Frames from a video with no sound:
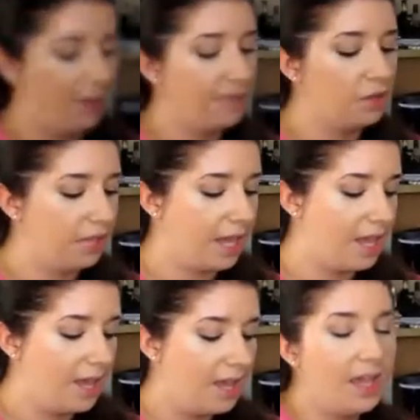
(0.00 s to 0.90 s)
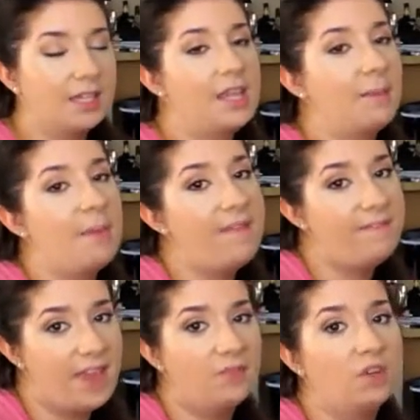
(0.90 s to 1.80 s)
ravioli is like my
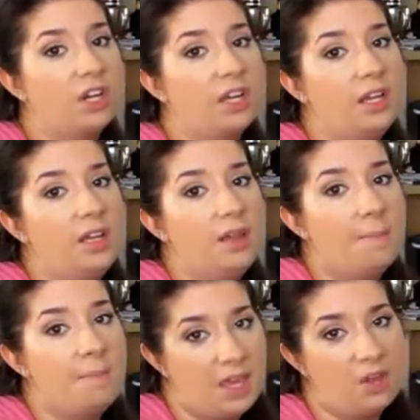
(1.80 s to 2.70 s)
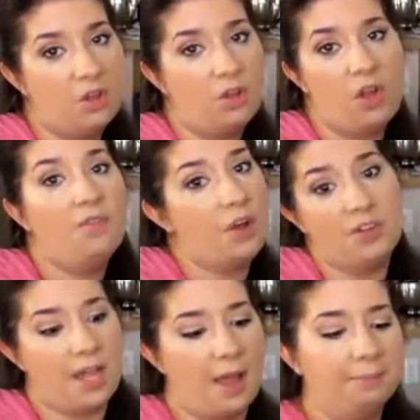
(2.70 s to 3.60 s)
favorite meal of
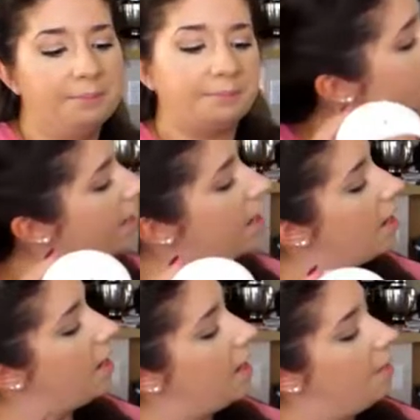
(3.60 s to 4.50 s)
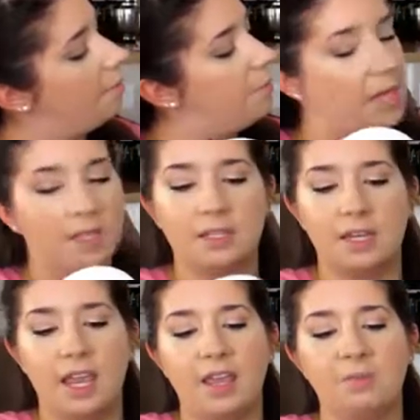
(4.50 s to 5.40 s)
all time. We got beans
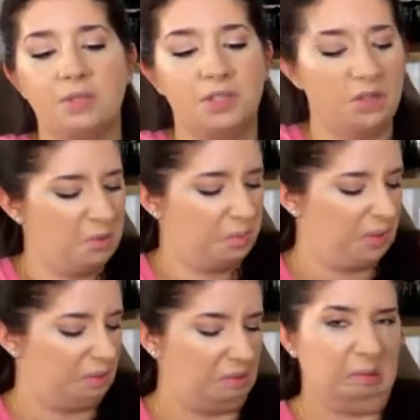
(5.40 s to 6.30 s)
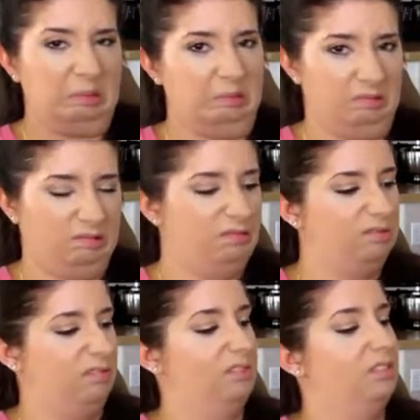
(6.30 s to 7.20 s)
and ham soup. Ooh,
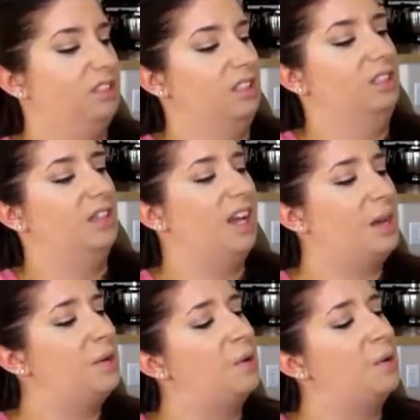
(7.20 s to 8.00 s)
I don't